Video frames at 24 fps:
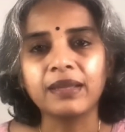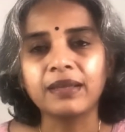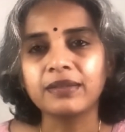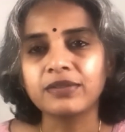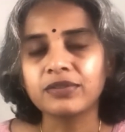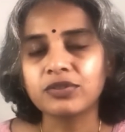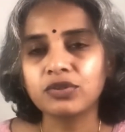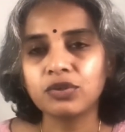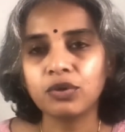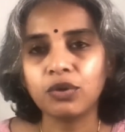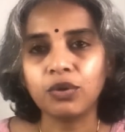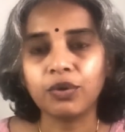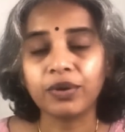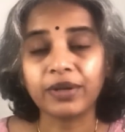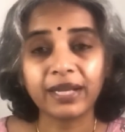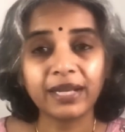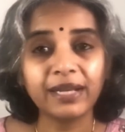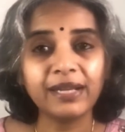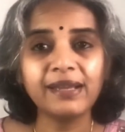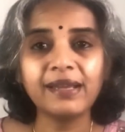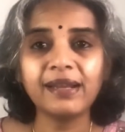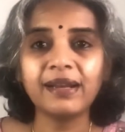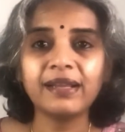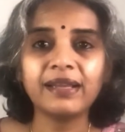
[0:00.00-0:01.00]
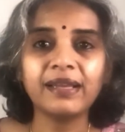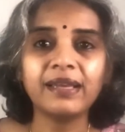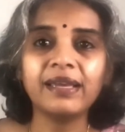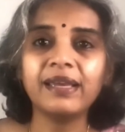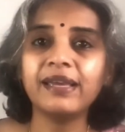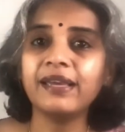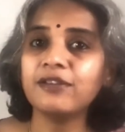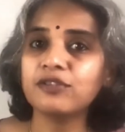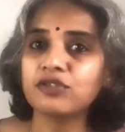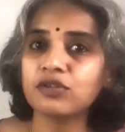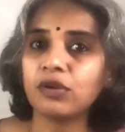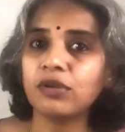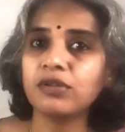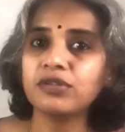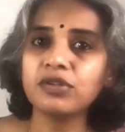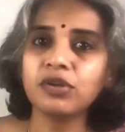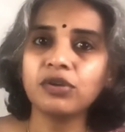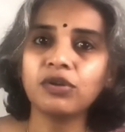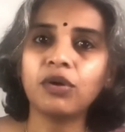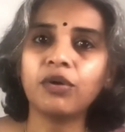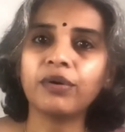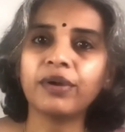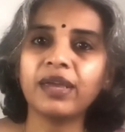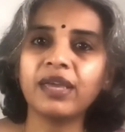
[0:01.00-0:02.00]
So clearly he is also
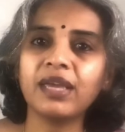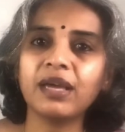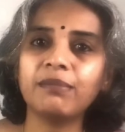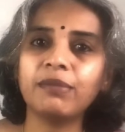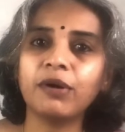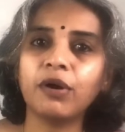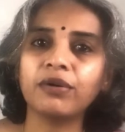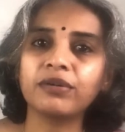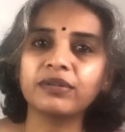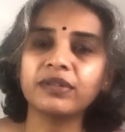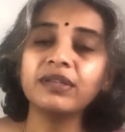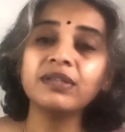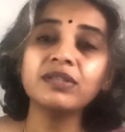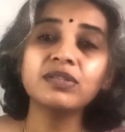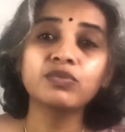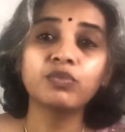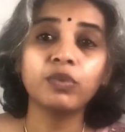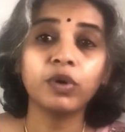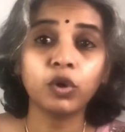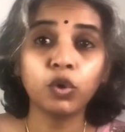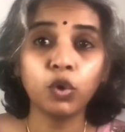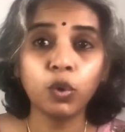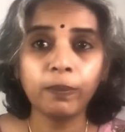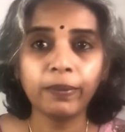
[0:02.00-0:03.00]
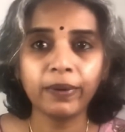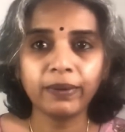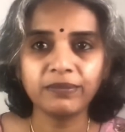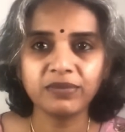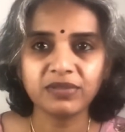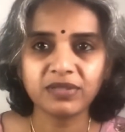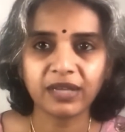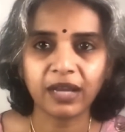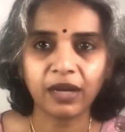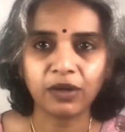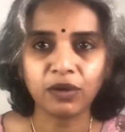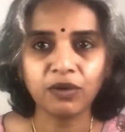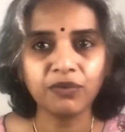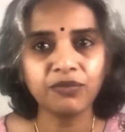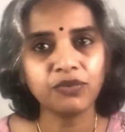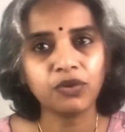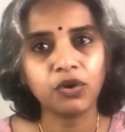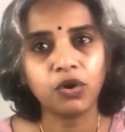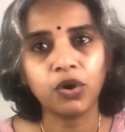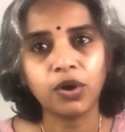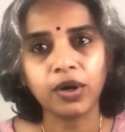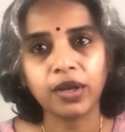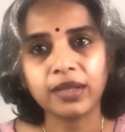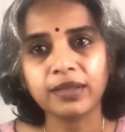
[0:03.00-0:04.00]
talking about the Swaroopam state of
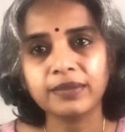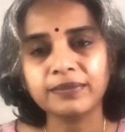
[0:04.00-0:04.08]
God.